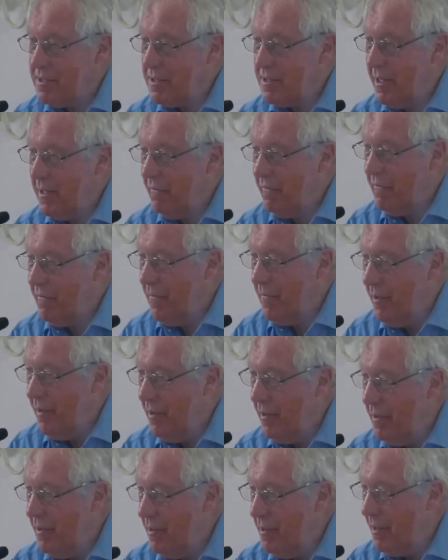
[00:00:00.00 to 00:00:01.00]
and safe
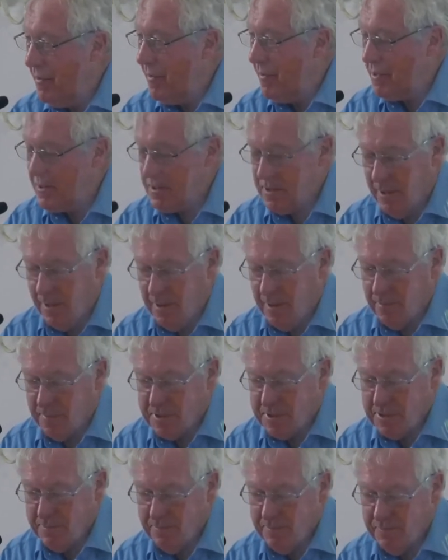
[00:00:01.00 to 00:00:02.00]
in these
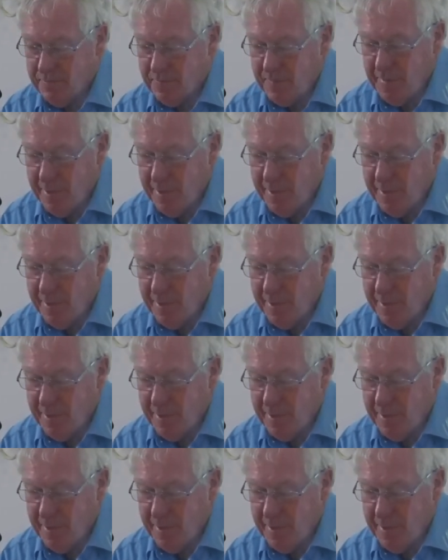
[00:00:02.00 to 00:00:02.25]
times.